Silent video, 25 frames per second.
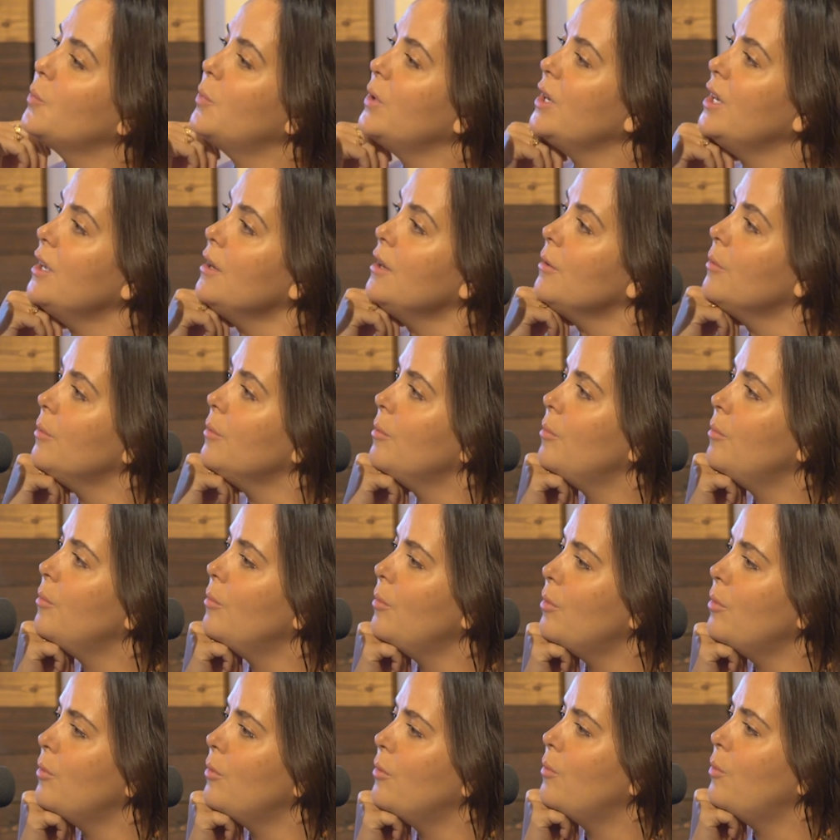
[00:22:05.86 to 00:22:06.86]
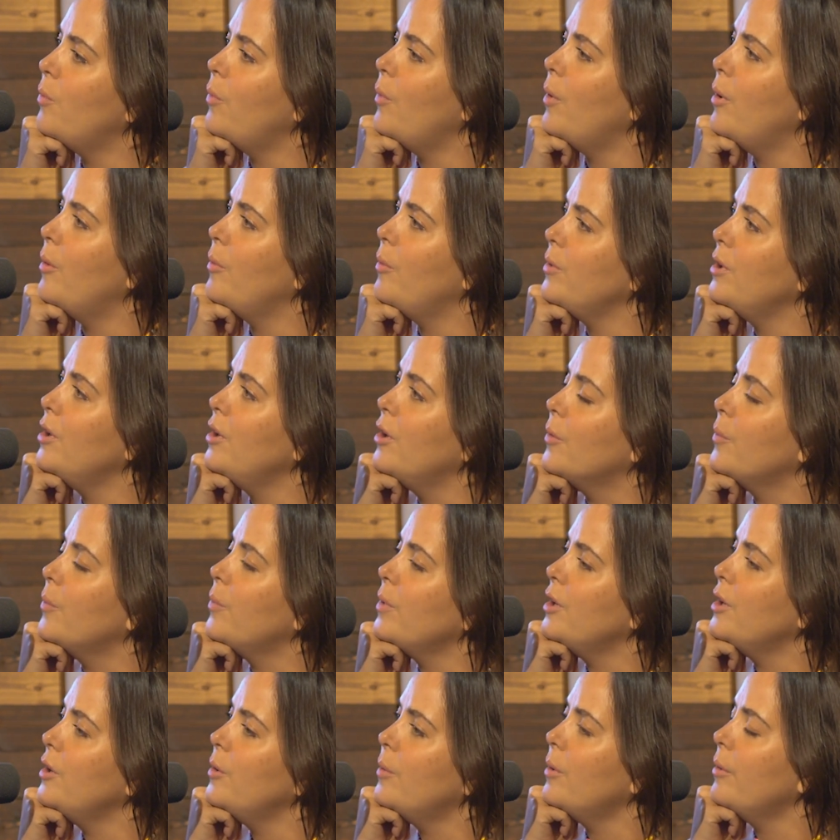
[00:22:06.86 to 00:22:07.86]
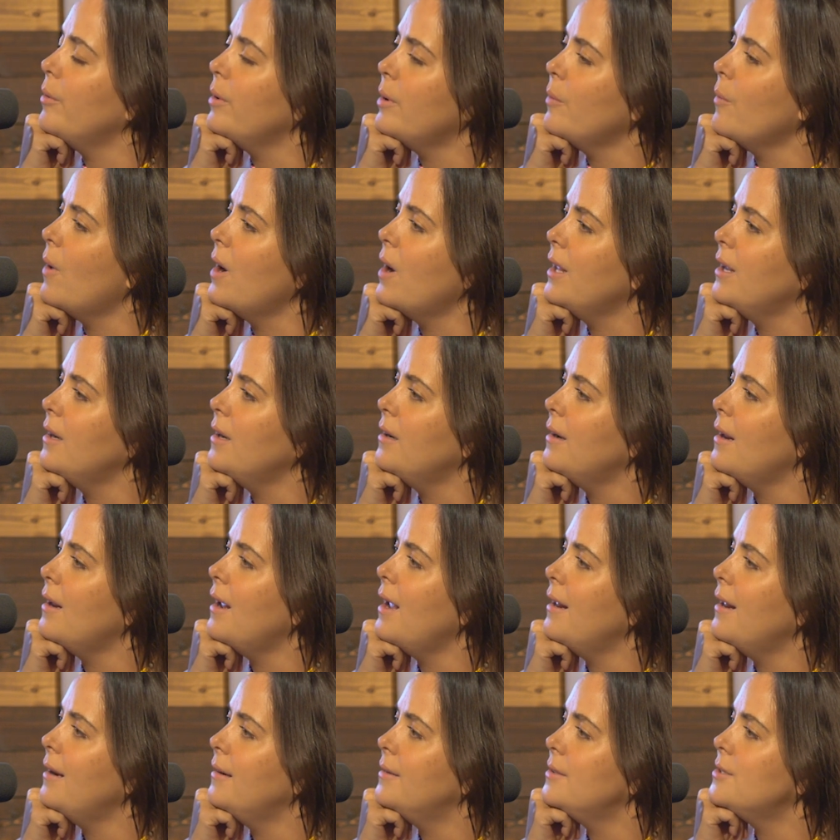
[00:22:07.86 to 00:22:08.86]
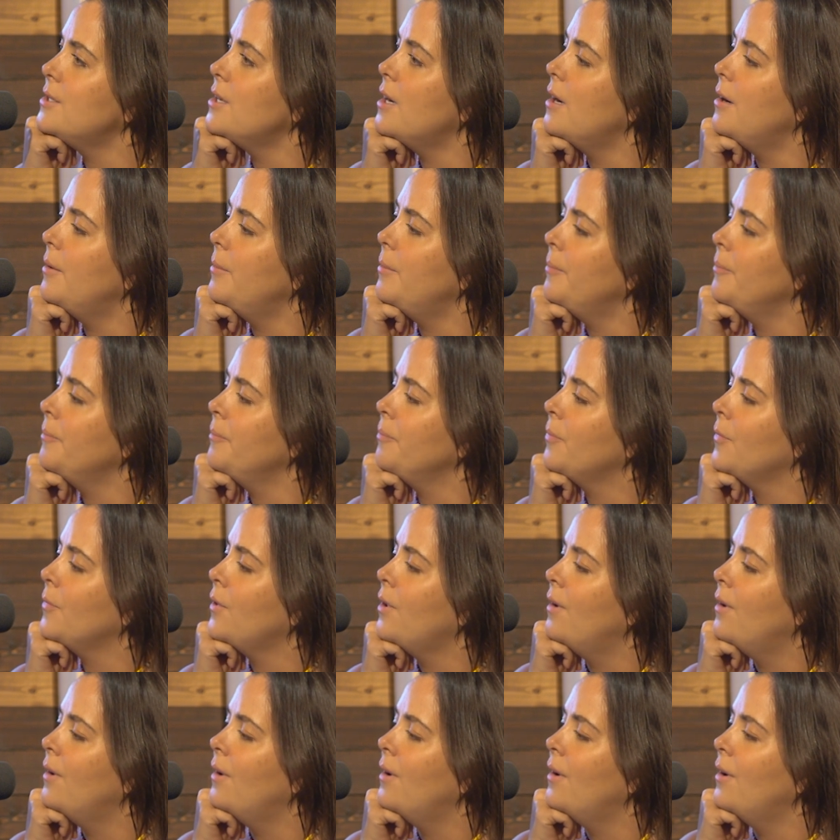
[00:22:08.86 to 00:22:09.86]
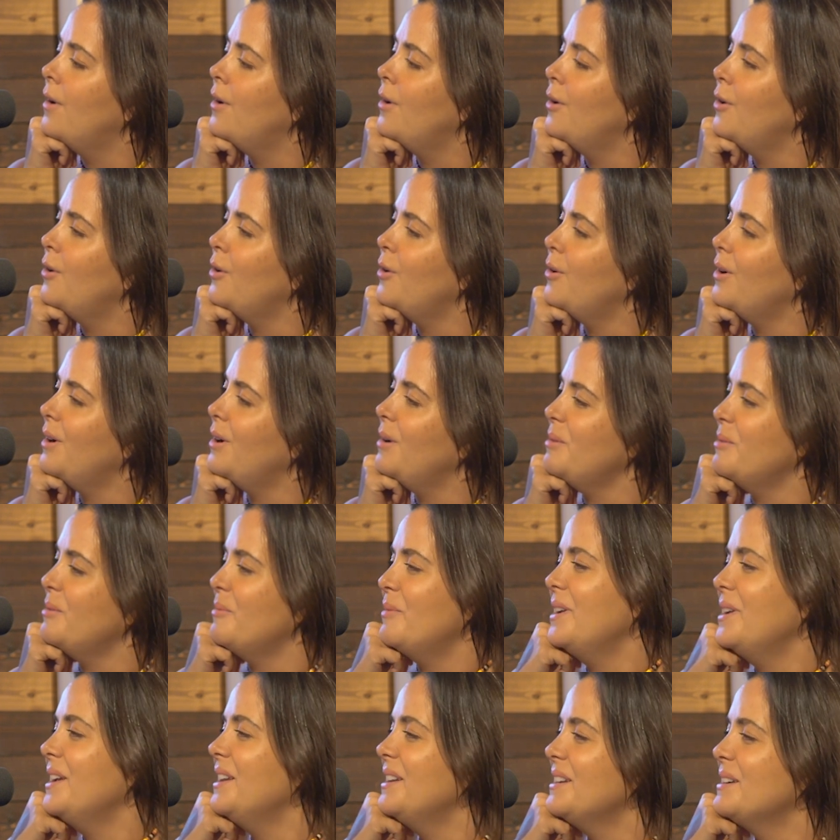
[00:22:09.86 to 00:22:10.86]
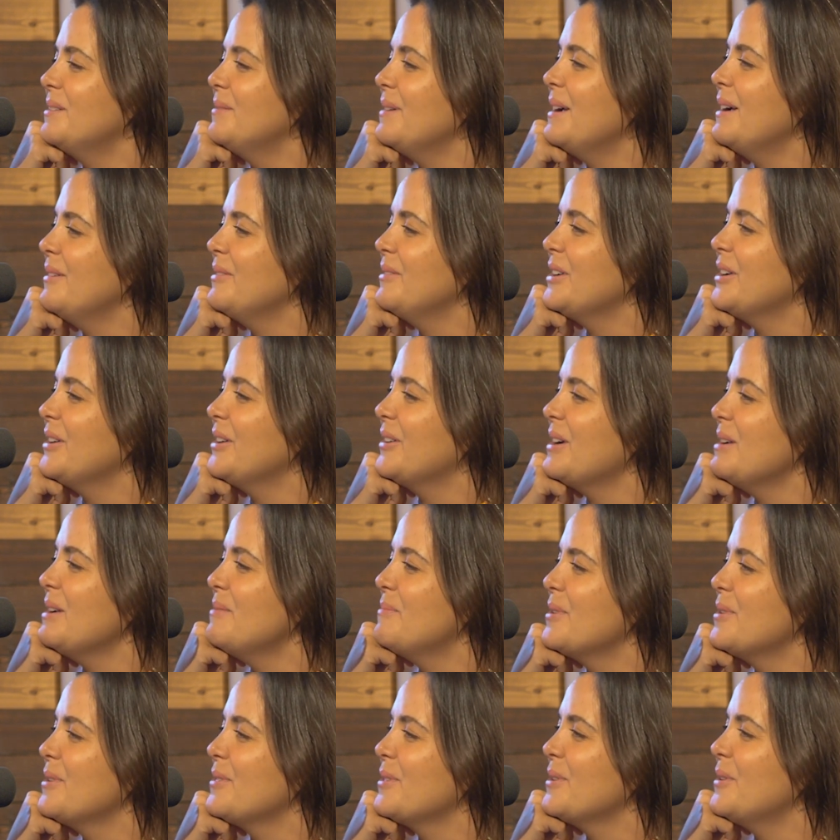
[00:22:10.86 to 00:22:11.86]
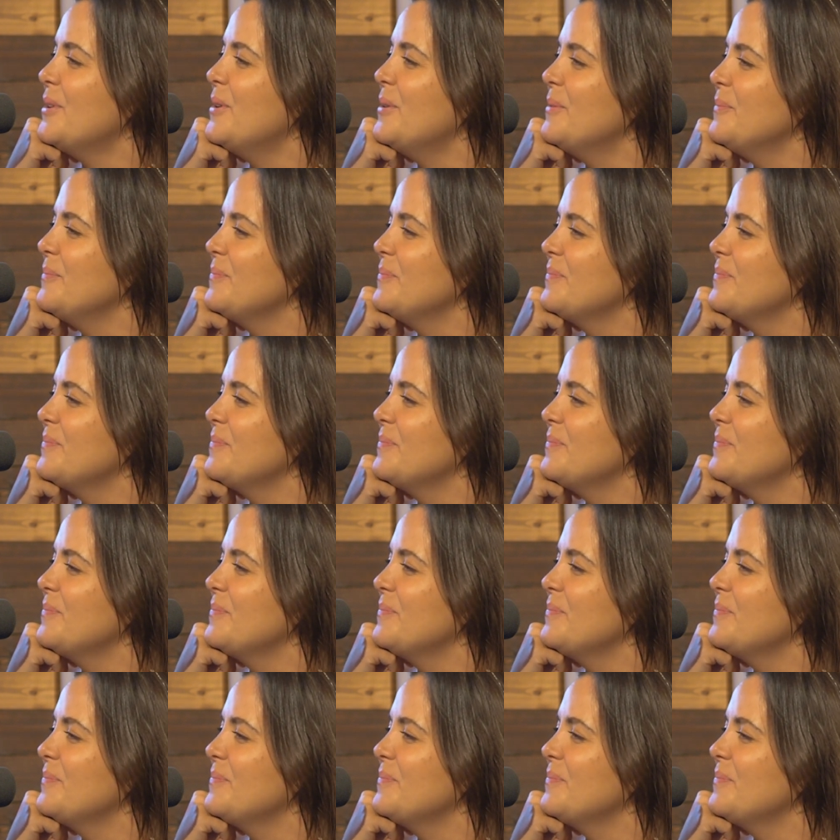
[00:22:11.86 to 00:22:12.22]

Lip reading: We knew what we wanted. And, we ended up having a great birth at home.